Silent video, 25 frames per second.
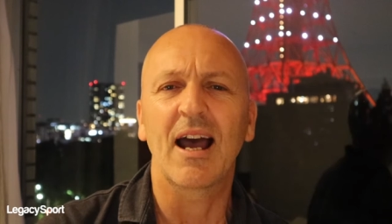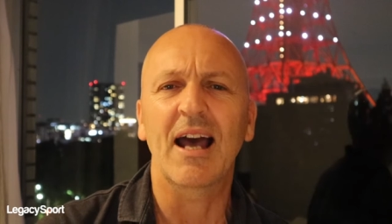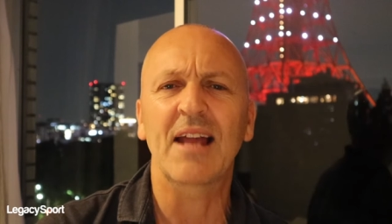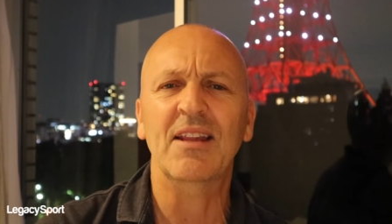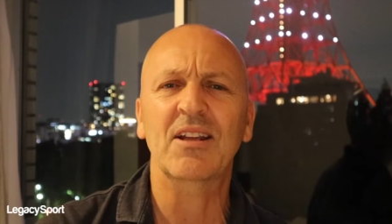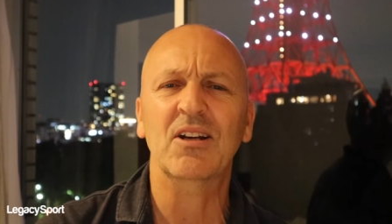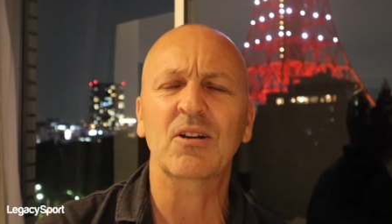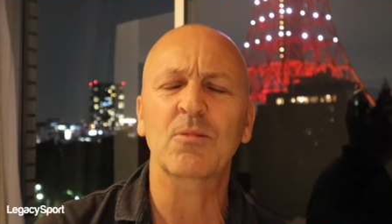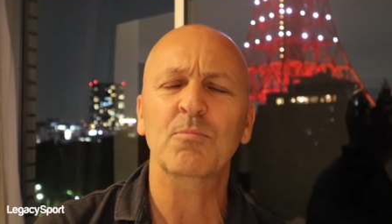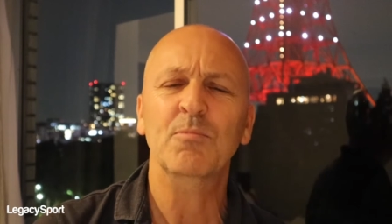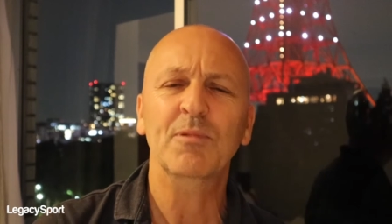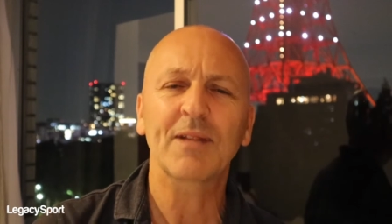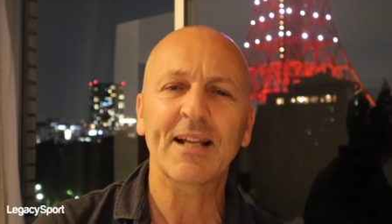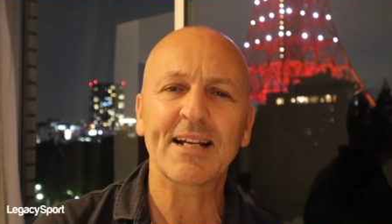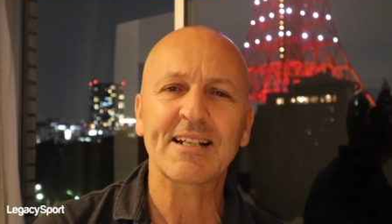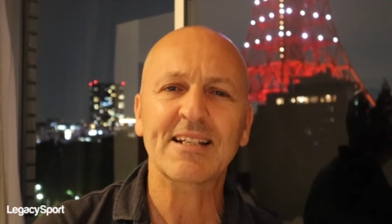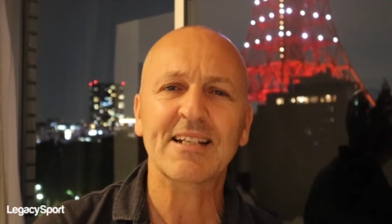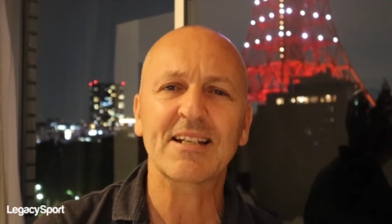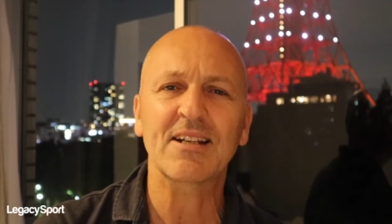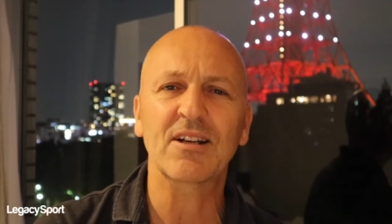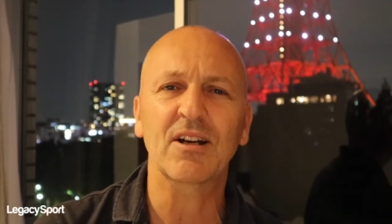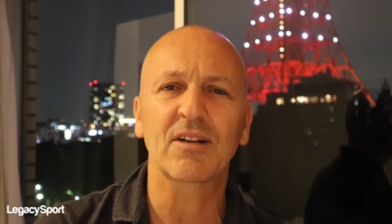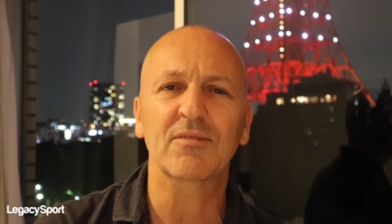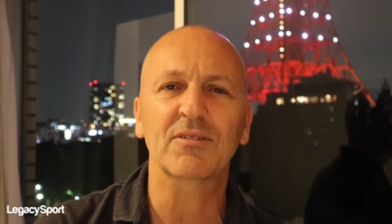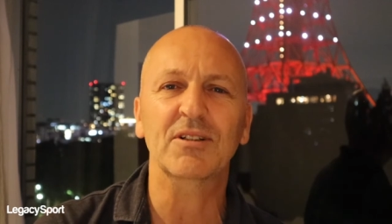and the
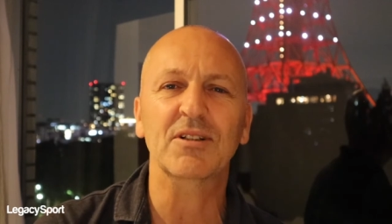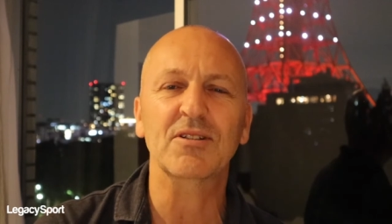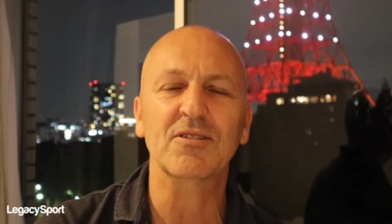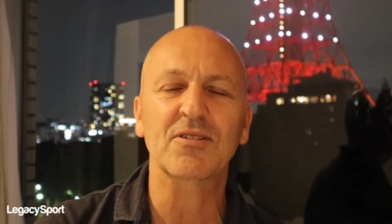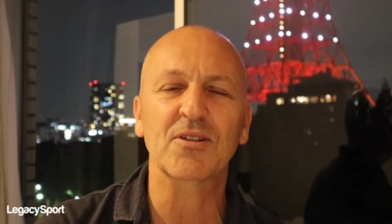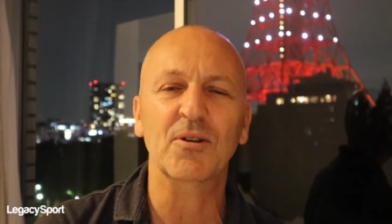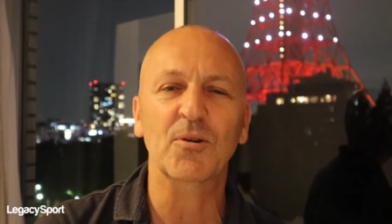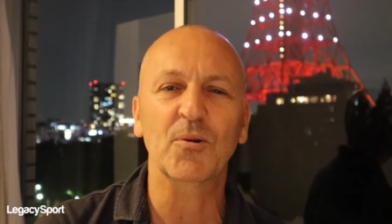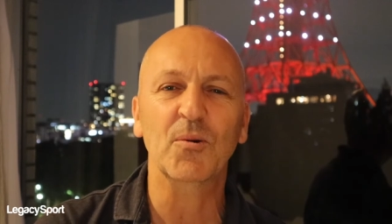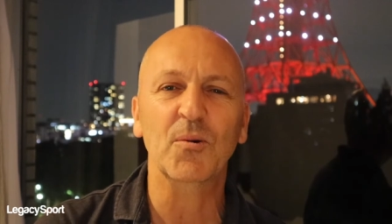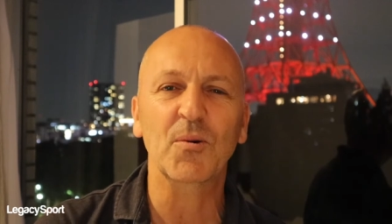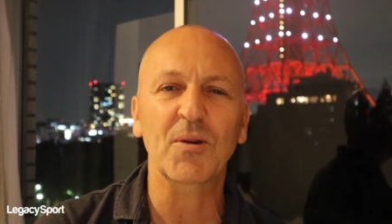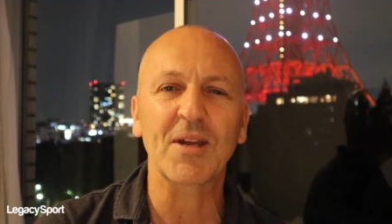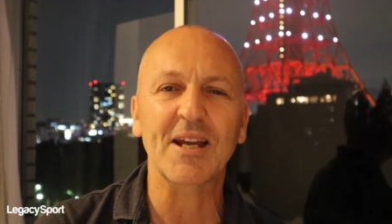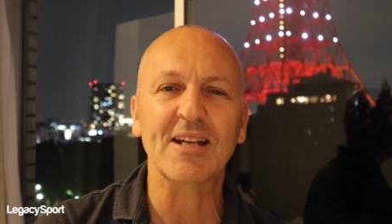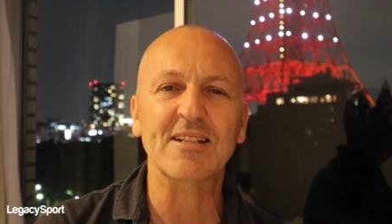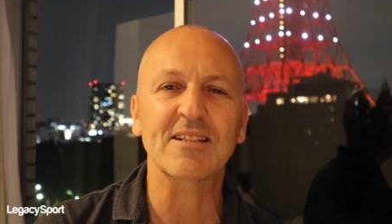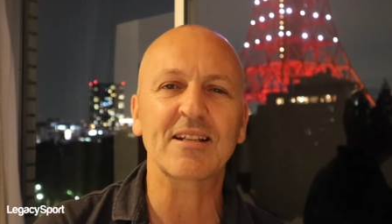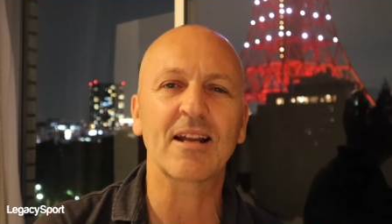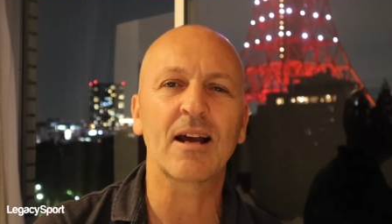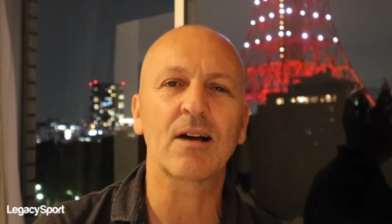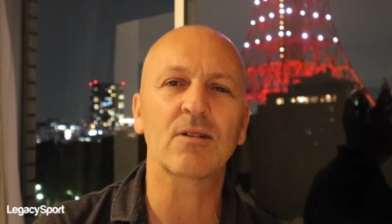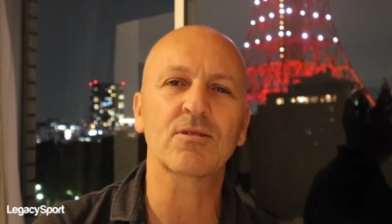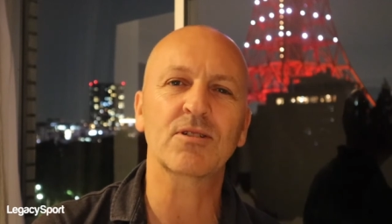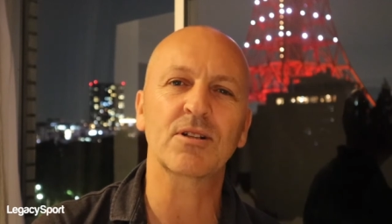complexity of it. So
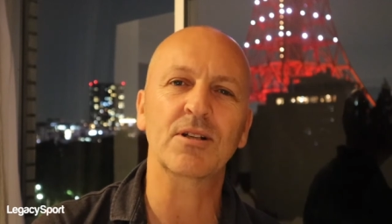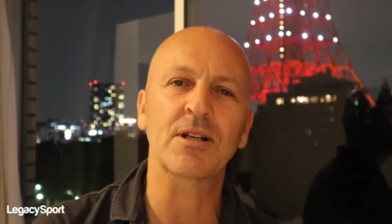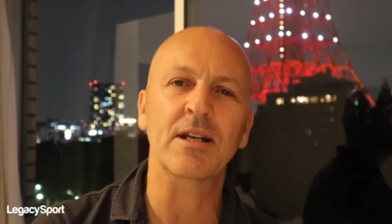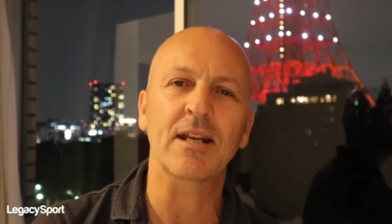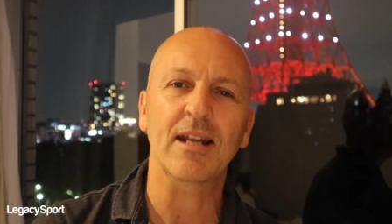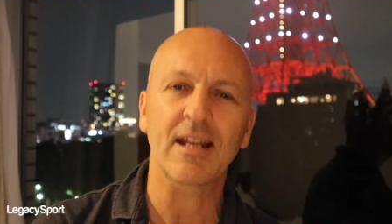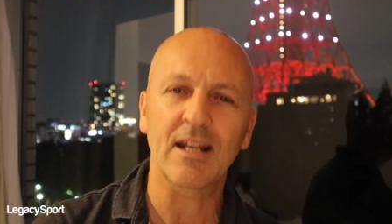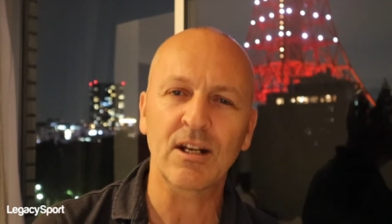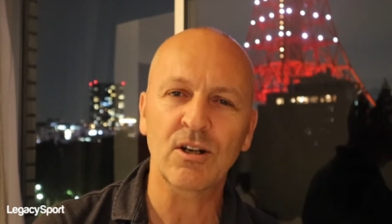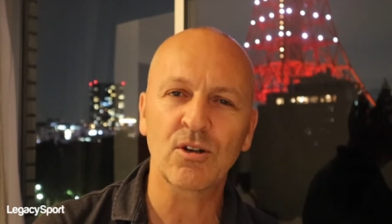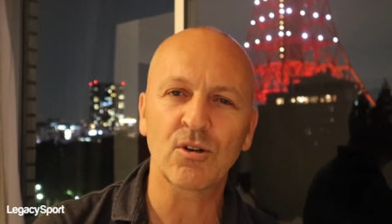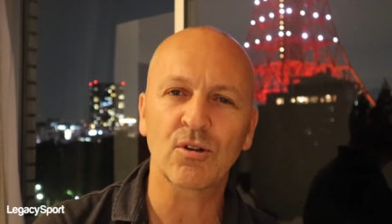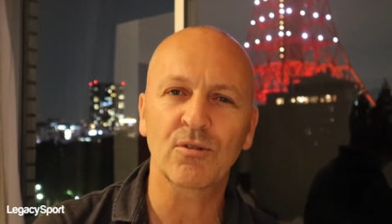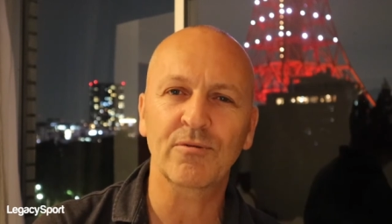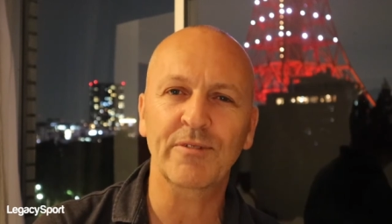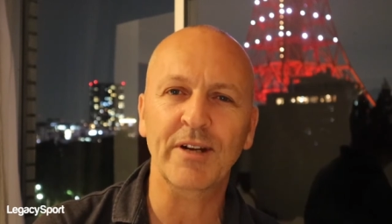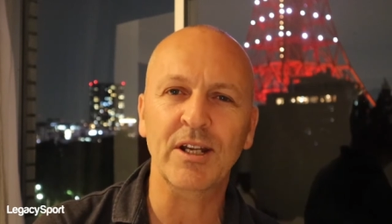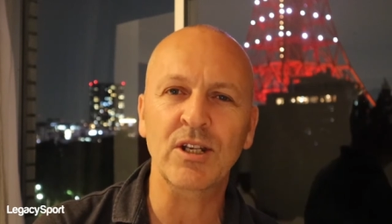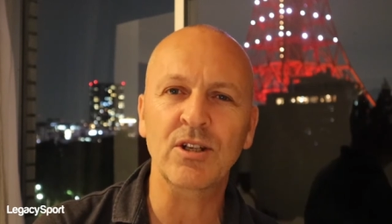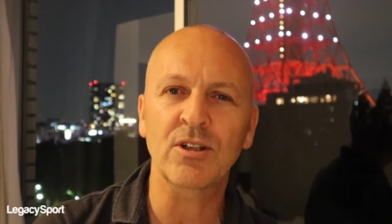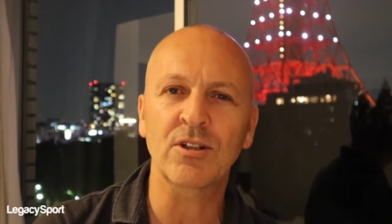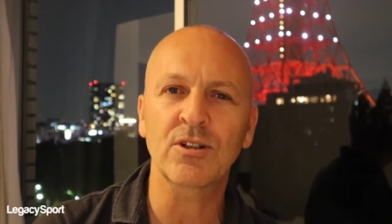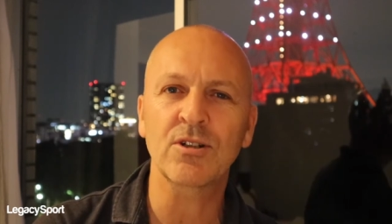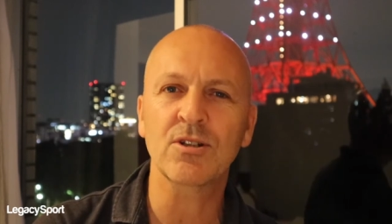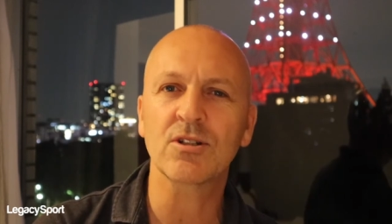yesterday I was in indoor
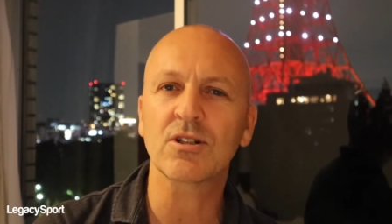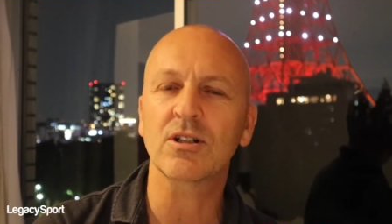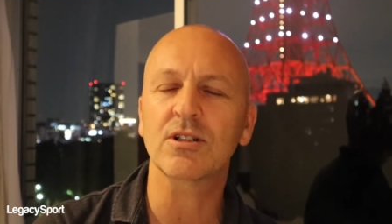venues,